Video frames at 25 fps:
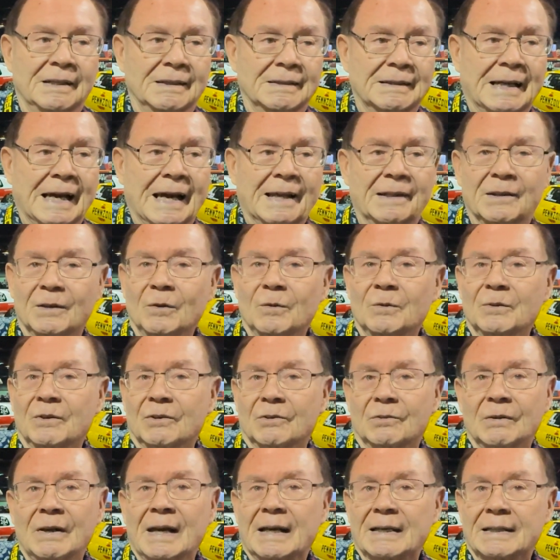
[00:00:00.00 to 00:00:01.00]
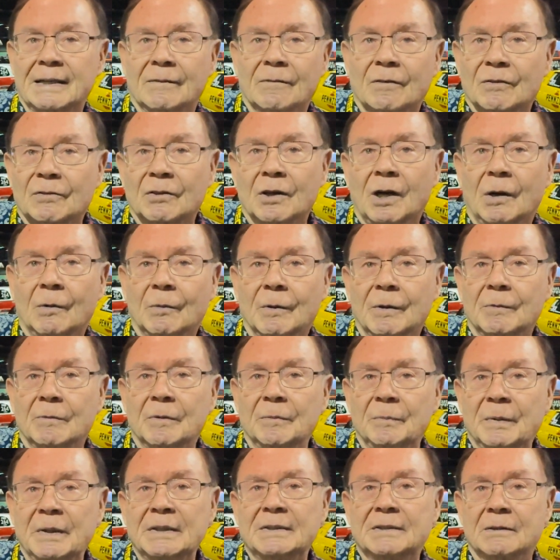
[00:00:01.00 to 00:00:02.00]
guy that owned the track never thought we
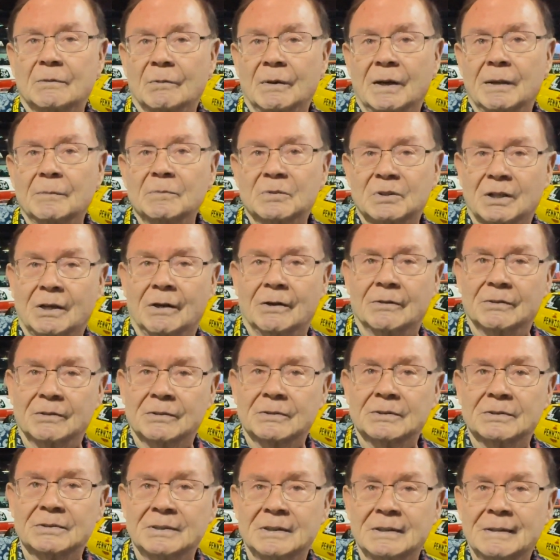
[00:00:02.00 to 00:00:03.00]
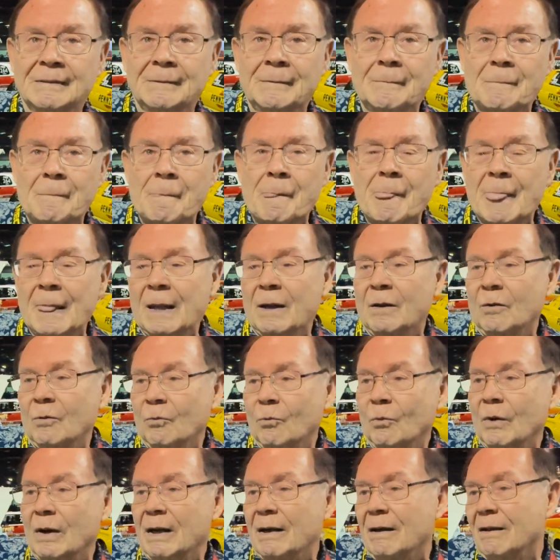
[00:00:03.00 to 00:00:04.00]
would beat the Ram
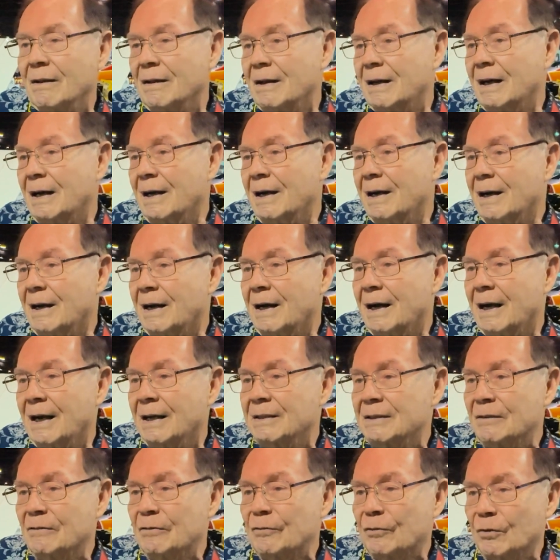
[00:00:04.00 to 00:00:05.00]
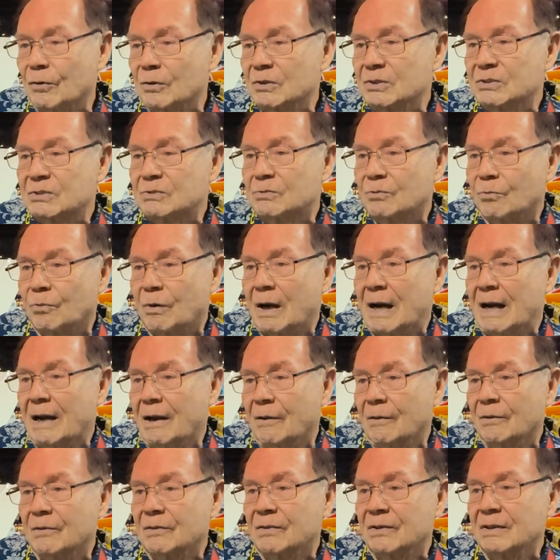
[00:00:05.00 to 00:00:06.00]
Chargers. Well, on the first
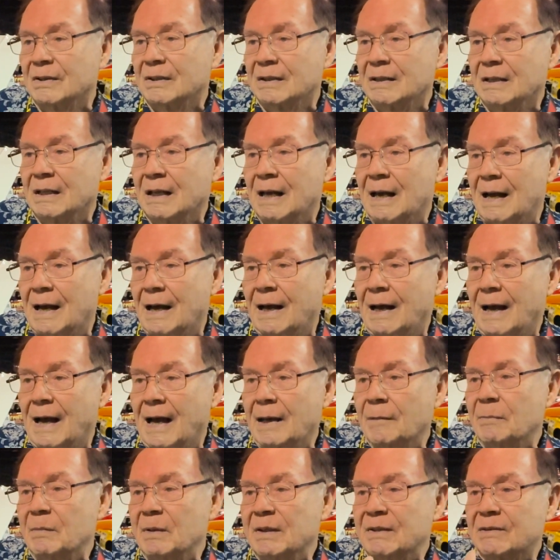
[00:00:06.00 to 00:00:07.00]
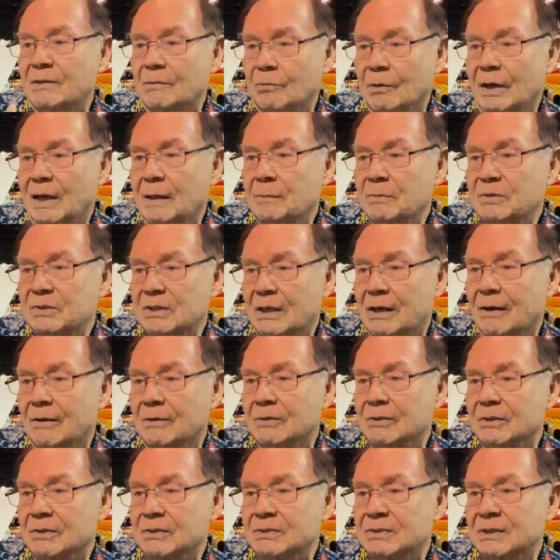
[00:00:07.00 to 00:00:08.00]
round, I beat the Ram
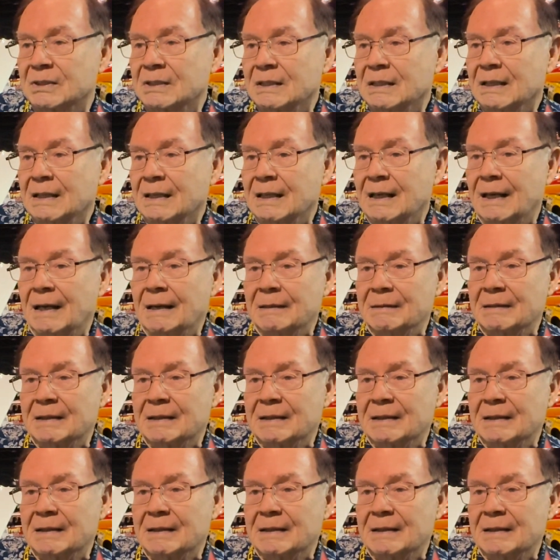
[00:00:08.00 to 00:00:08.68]
Chargers, and